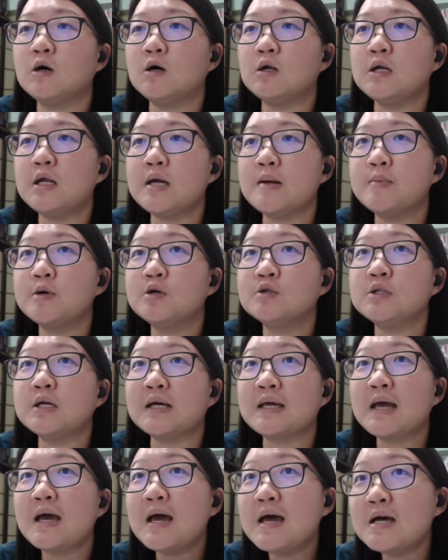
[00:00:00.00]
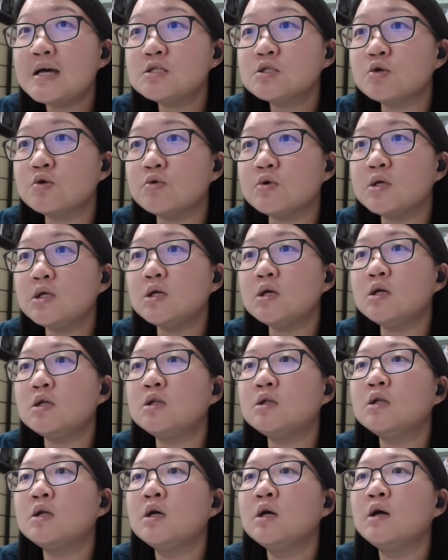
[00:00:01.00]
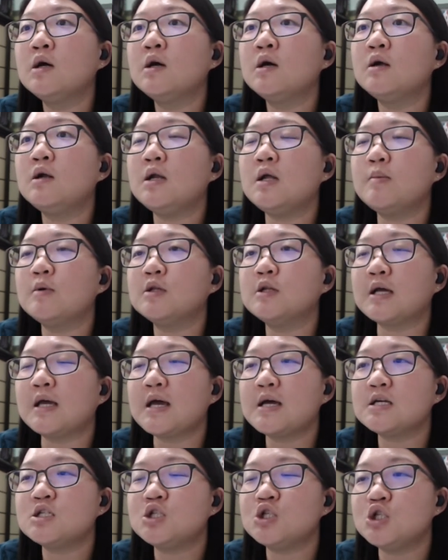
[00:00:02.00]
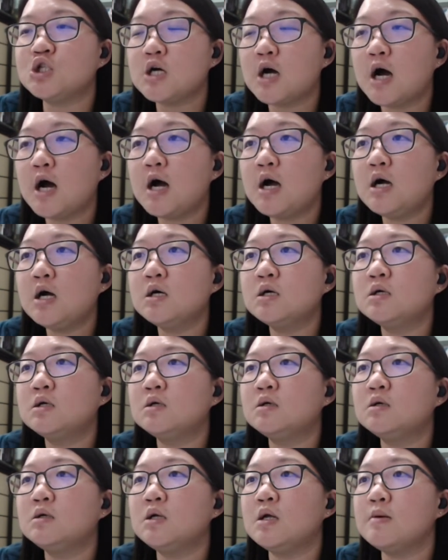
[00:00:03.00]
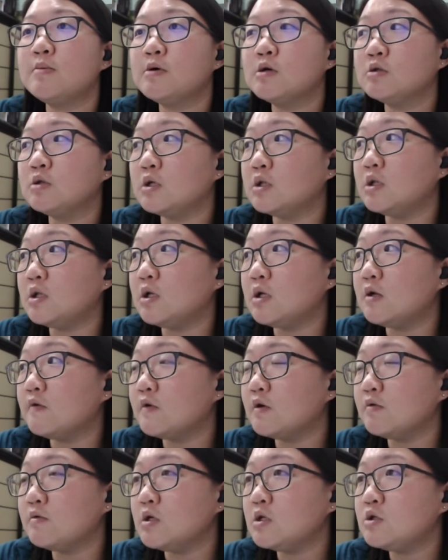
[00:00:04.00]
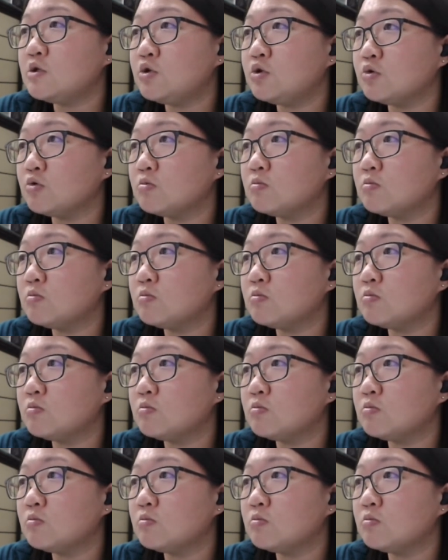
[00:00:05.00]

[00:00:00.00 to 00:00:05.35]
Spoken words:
label the gas going in, label the gas jar, label the delivery tube.